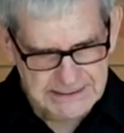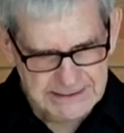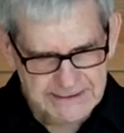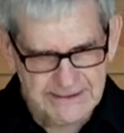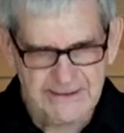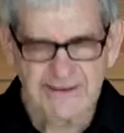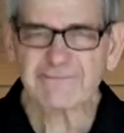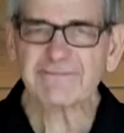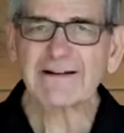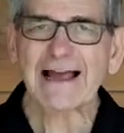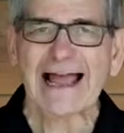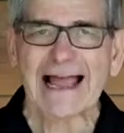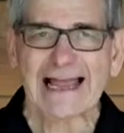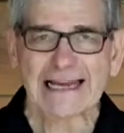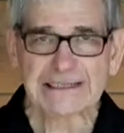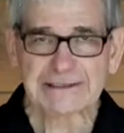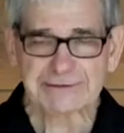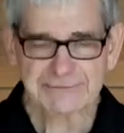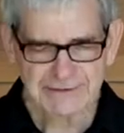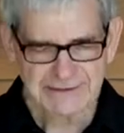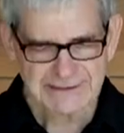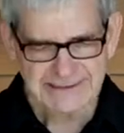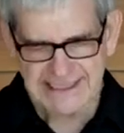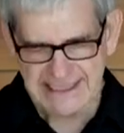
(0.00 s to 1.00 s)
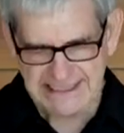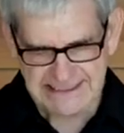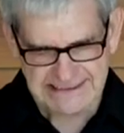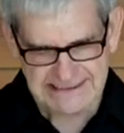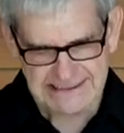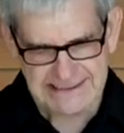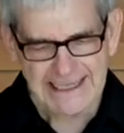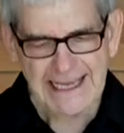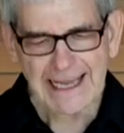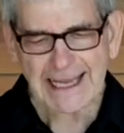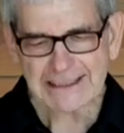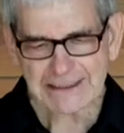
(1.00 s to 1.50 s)
of accurate
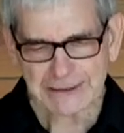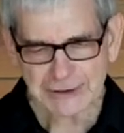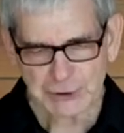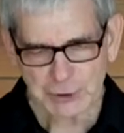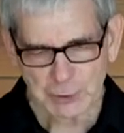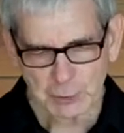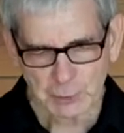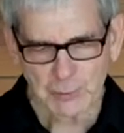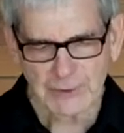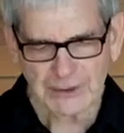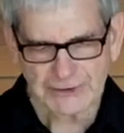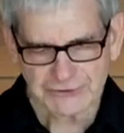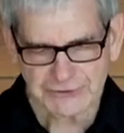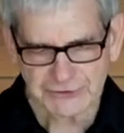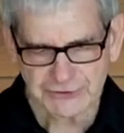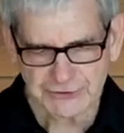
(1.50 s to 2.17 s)
testing, I didn't know what to